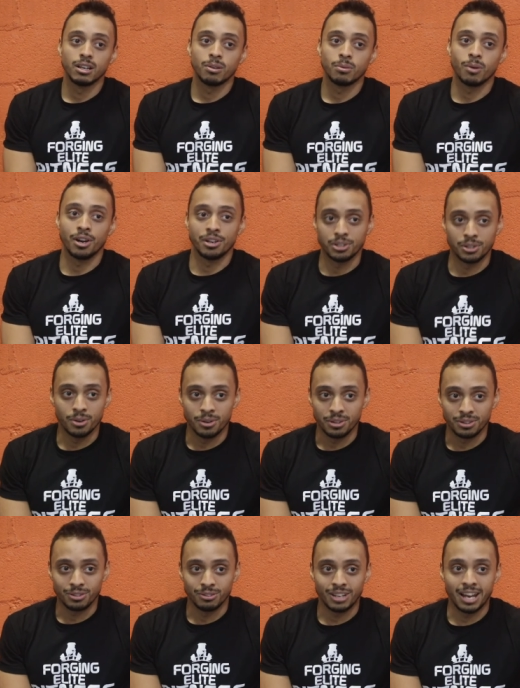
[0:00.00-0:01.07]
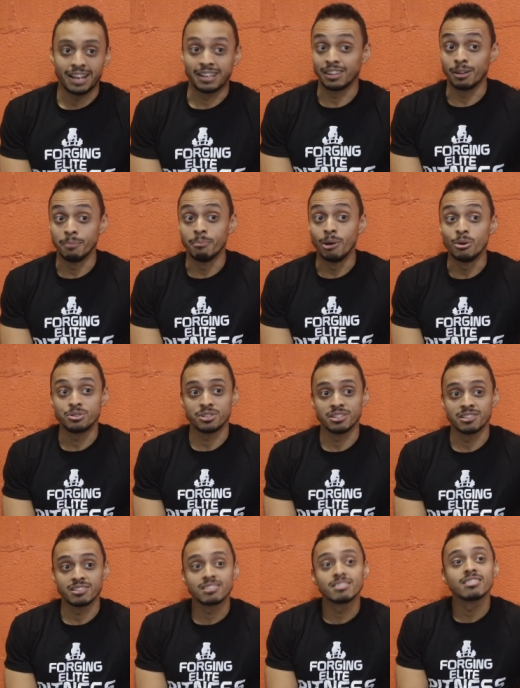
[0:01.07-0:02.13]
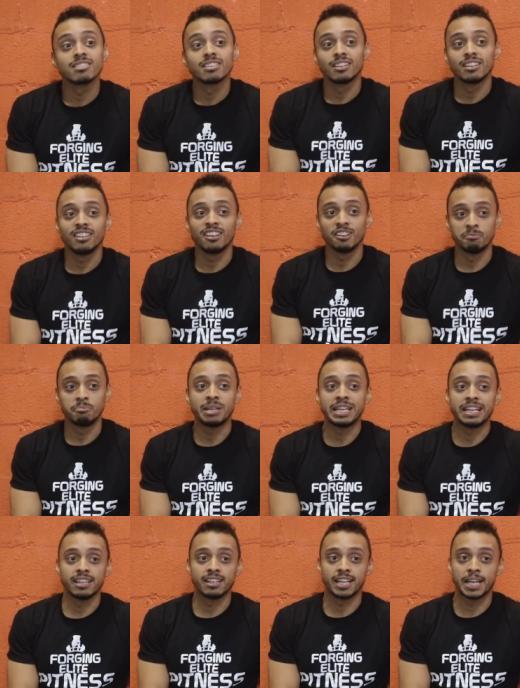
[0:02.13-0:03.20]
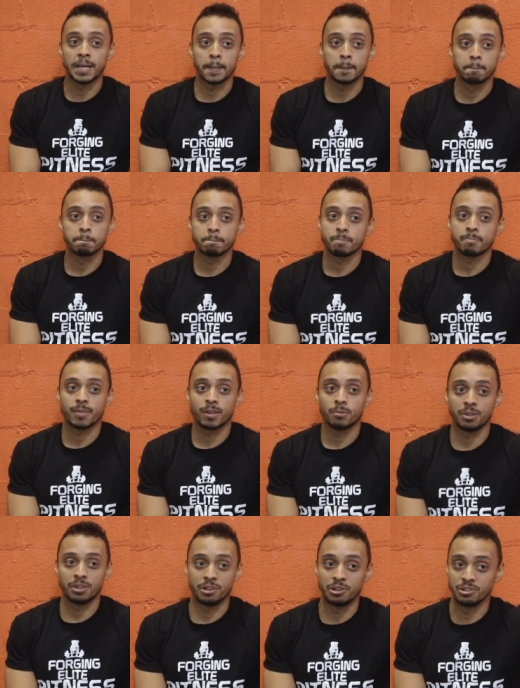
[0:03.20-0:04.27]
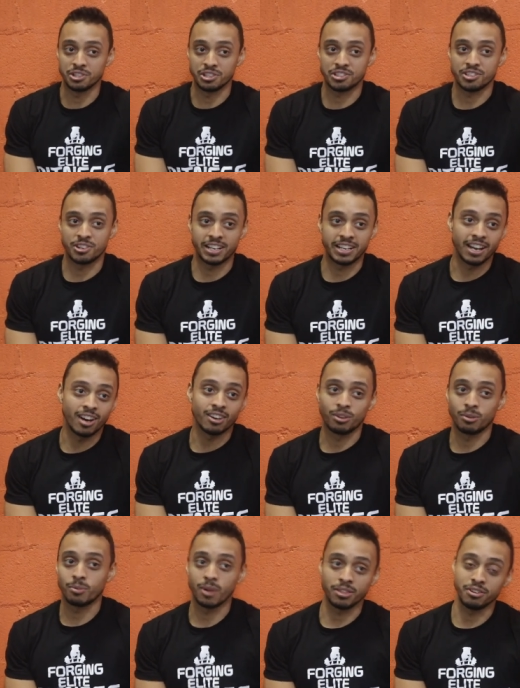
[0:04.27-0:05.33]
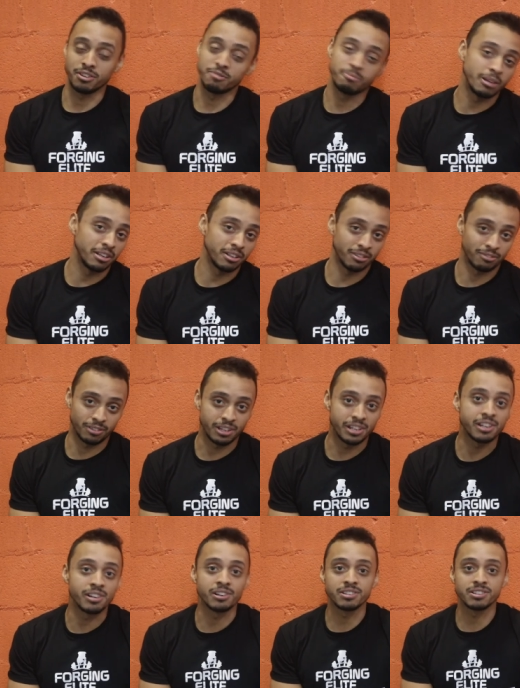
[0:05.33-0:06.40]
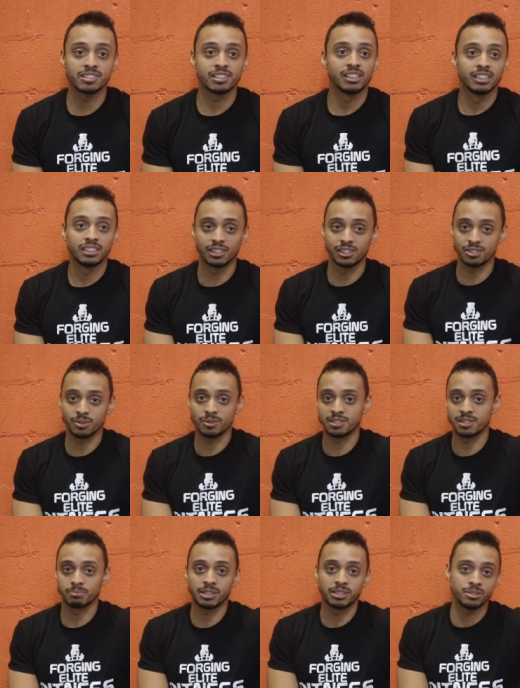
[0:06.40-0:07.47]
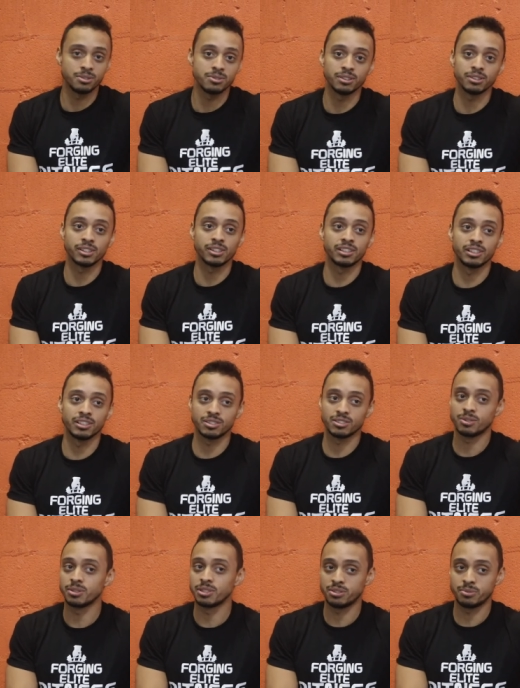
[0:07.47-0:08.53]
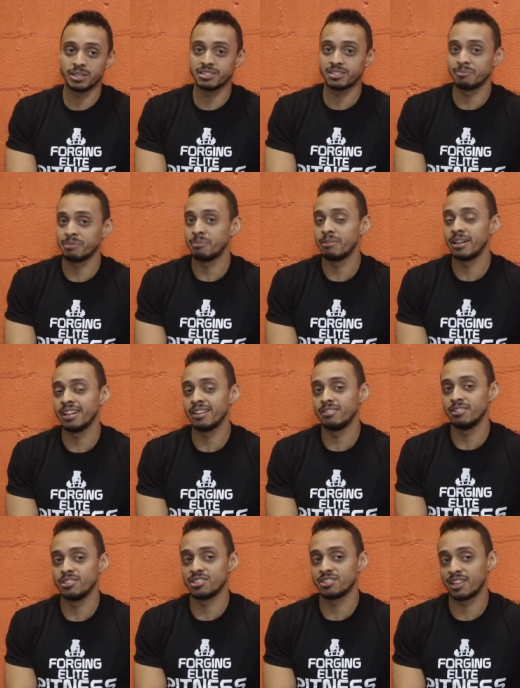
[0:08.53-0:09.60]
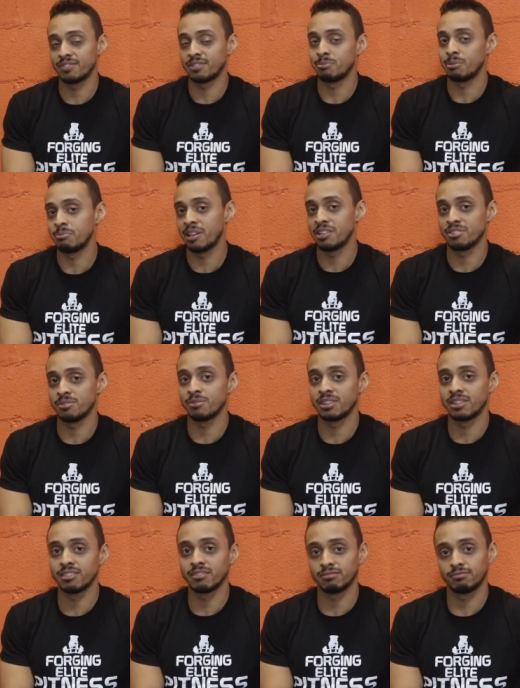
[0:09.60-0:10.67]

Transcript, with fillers: while you're going through kind of the motions of being in here, whether you're just starting out or whether you've been here for years. There's always something new to learn and there's always tweaks to be made. We just have to be patient with it.